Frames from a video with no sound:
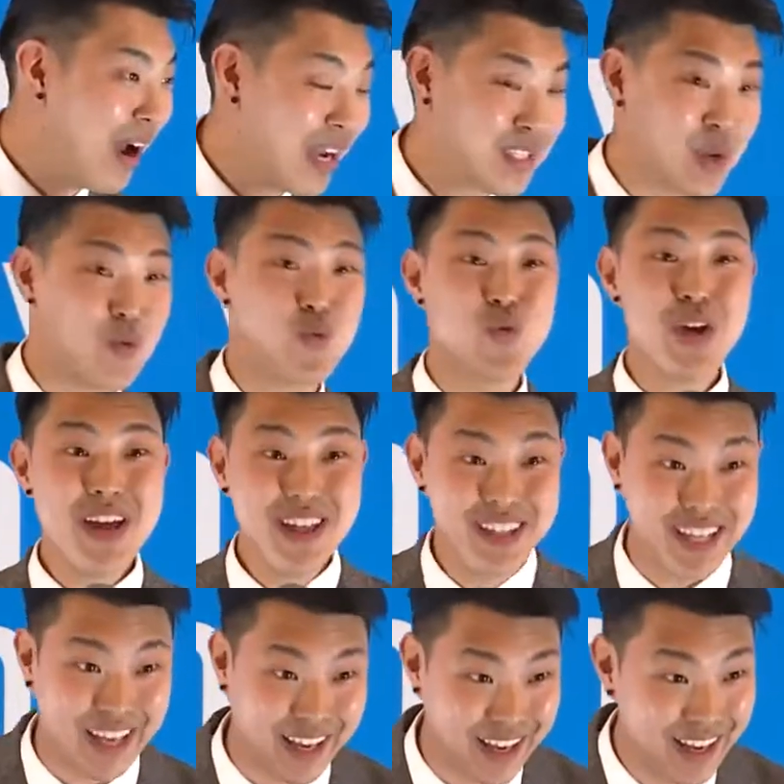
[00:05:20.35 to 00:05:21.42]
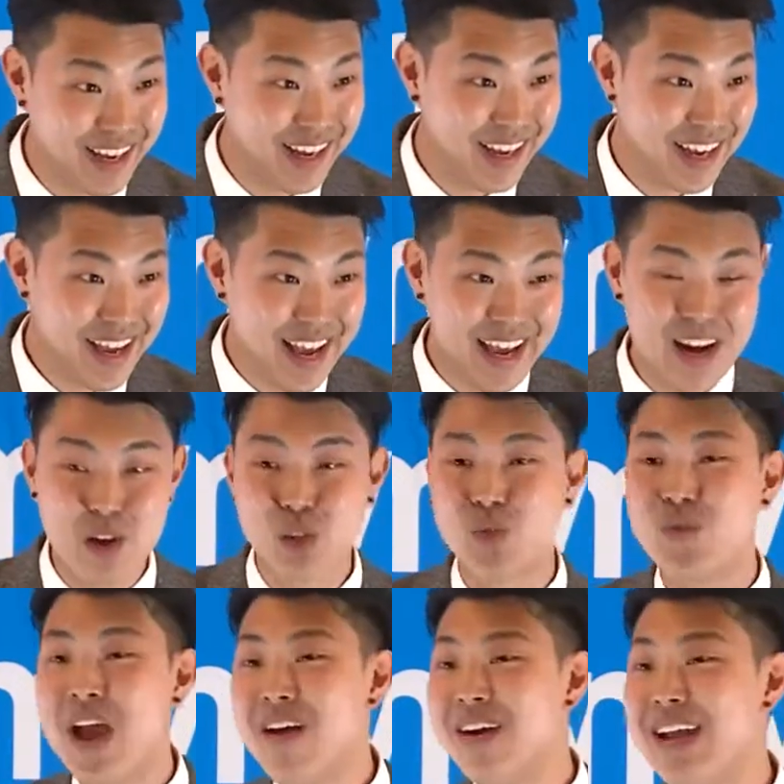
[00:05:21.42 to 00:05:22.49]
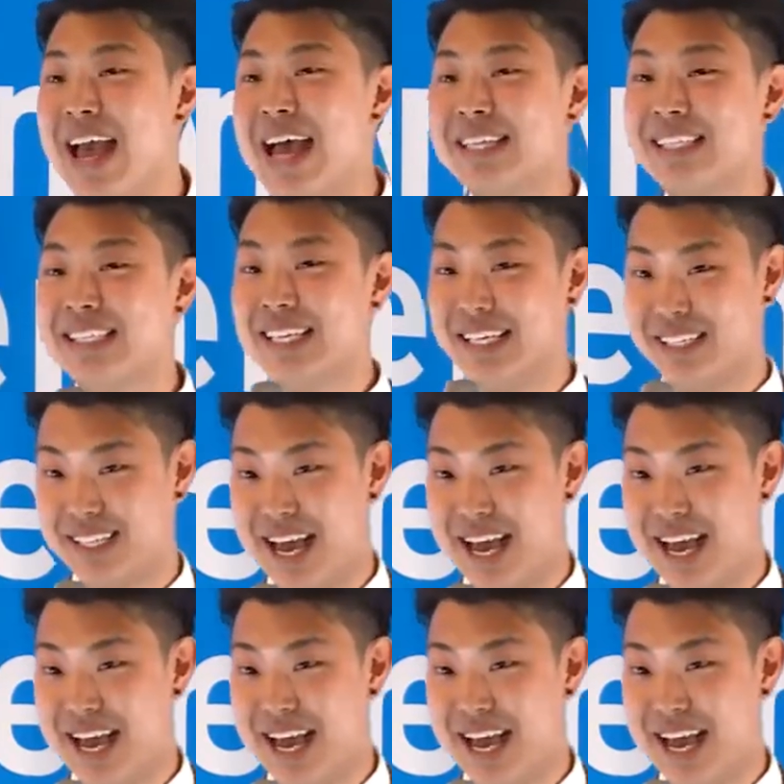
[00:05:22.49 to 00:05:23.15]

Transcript: I said, "Really?" And I was very hesitant